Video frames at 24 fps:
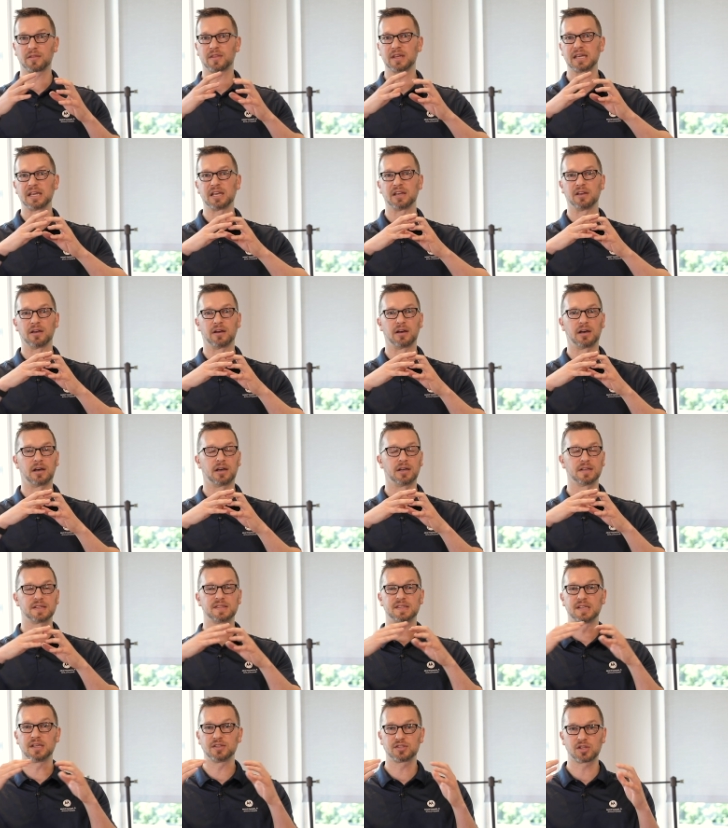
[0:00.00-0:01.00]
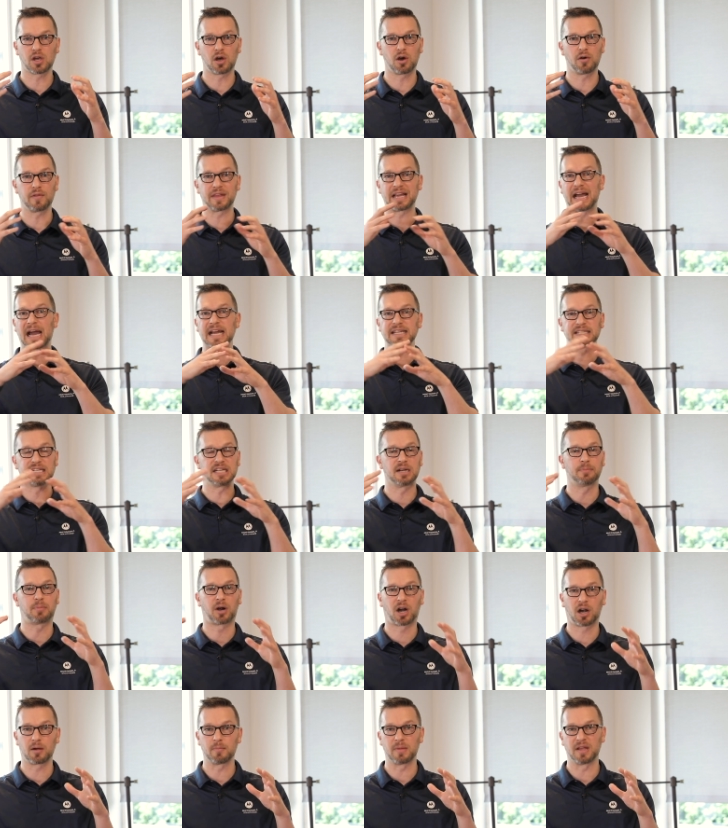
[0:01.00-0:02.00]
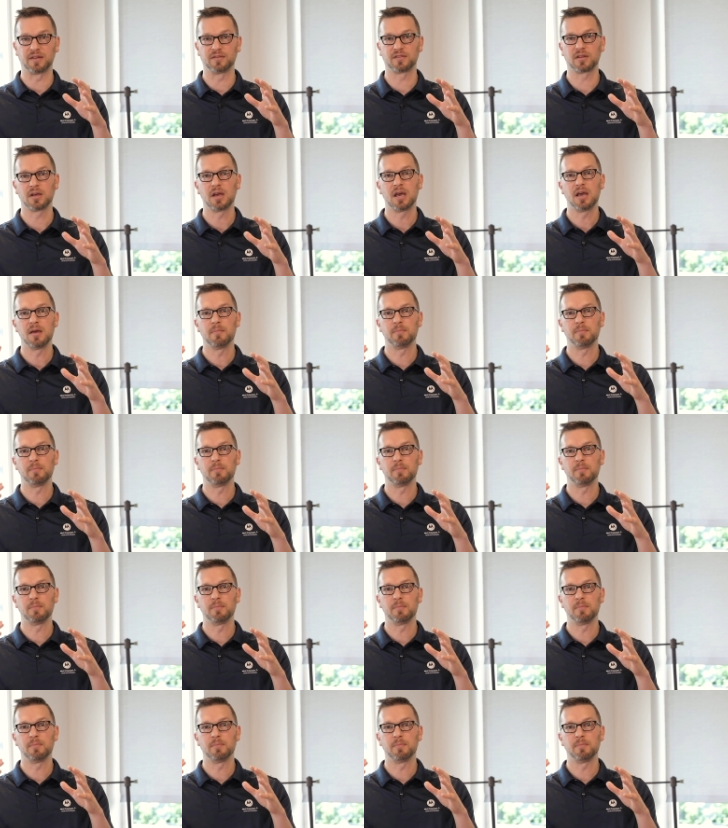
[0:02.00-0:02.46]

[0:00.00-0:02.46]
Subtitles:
the CISO, the IT department,